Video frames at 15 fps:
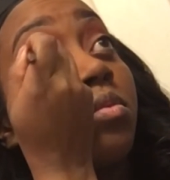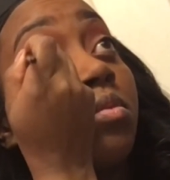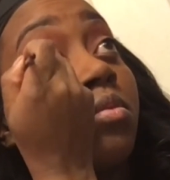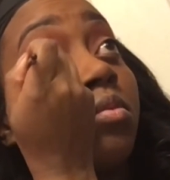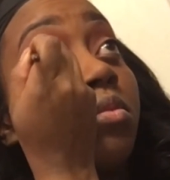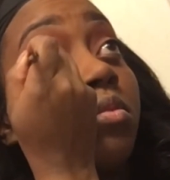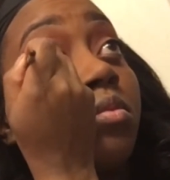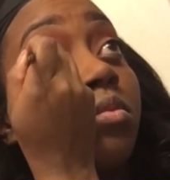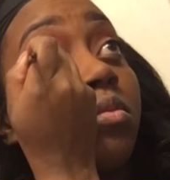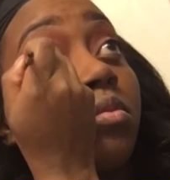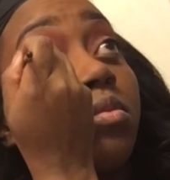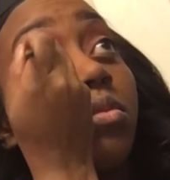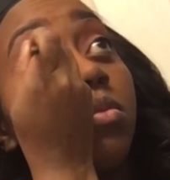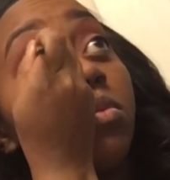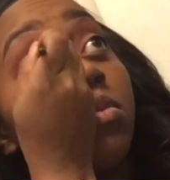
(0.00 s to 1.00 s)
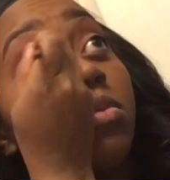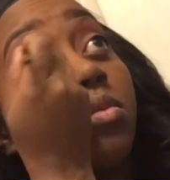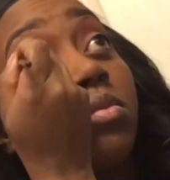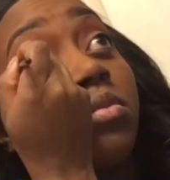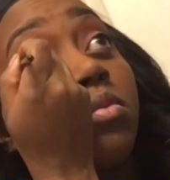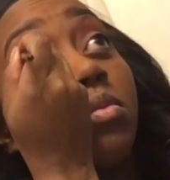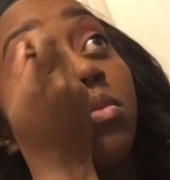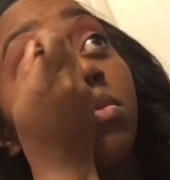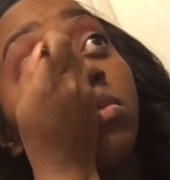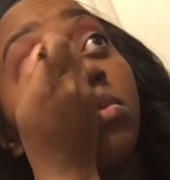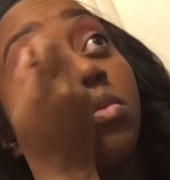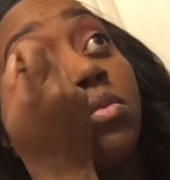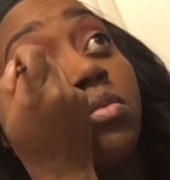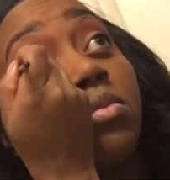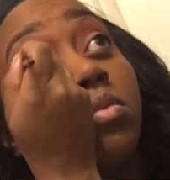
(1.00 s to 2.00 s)
I'm going into my crease with
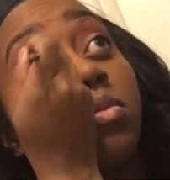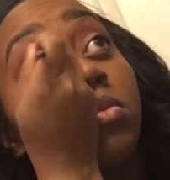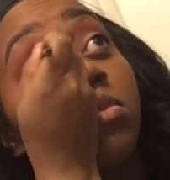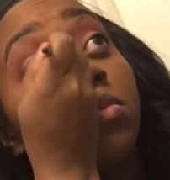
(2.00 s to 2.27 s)
this color.